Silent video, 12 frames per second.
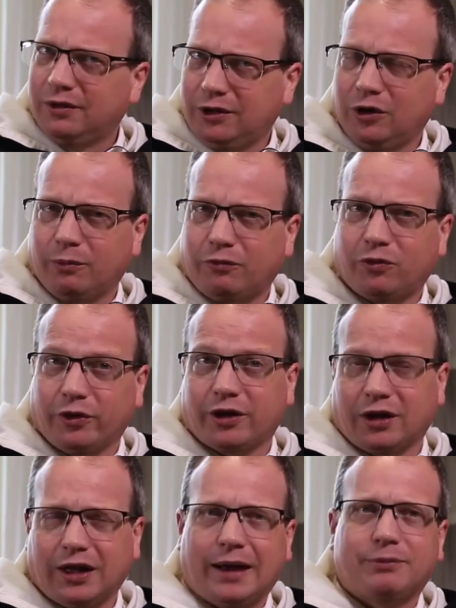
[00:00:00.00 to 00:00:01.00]
before the
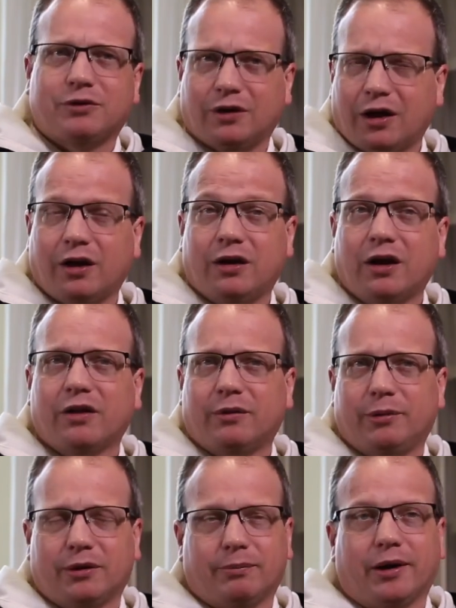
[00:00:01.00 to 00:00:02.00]
collapse, another
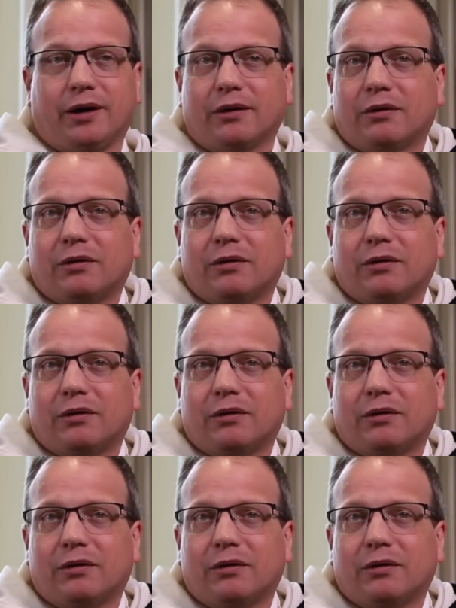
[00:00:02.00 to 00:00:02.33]
Big Bang,